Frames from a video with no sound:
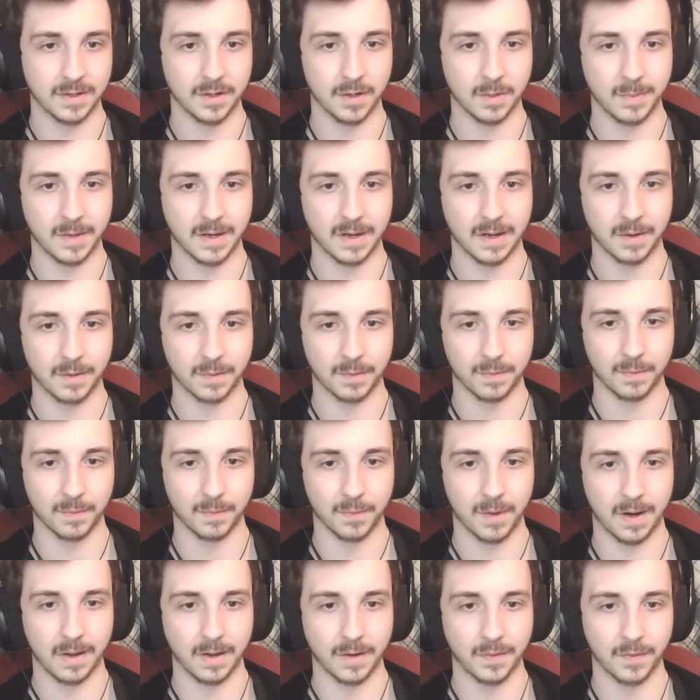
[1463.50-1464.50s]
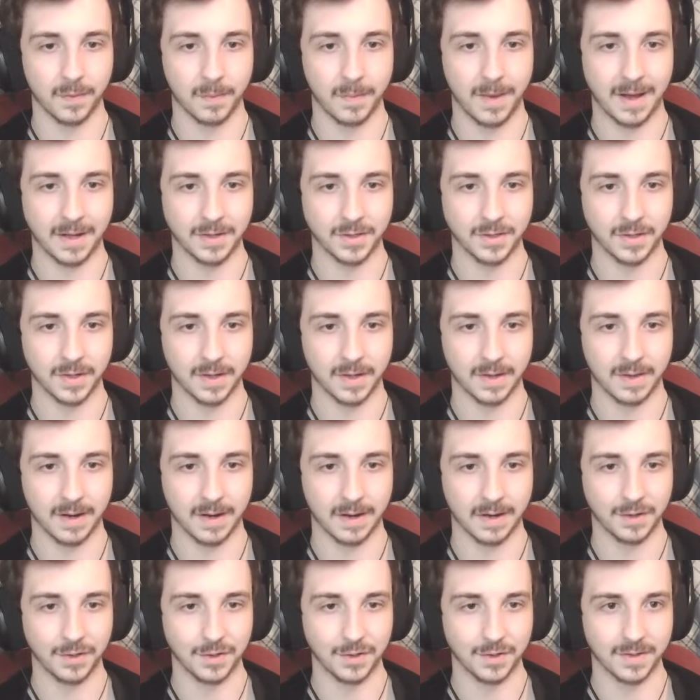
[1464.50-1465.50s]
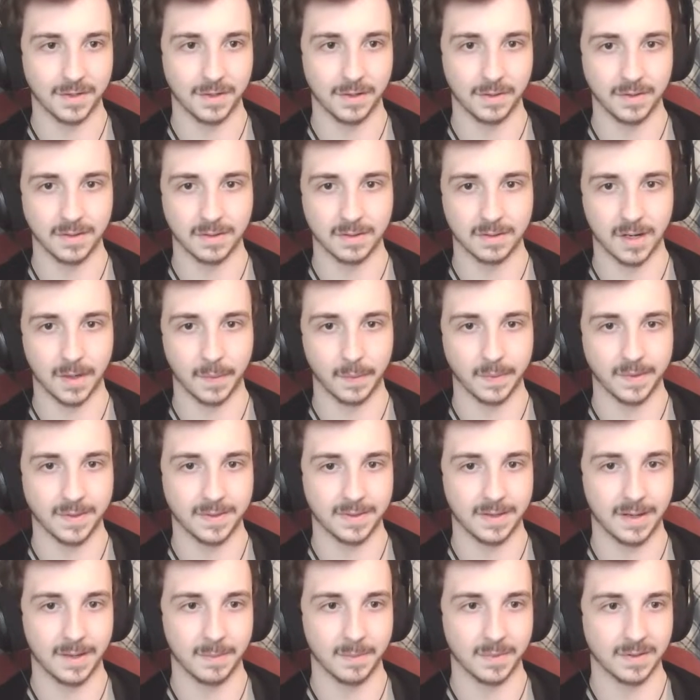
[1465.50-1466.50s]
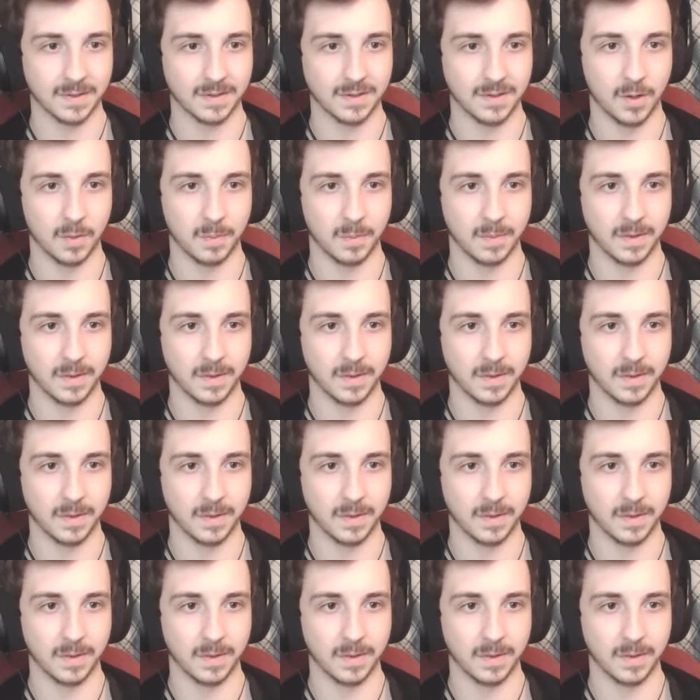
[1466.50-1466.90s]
be getting rallied for magic, and then I can just kill this guy with Sam, because it's no big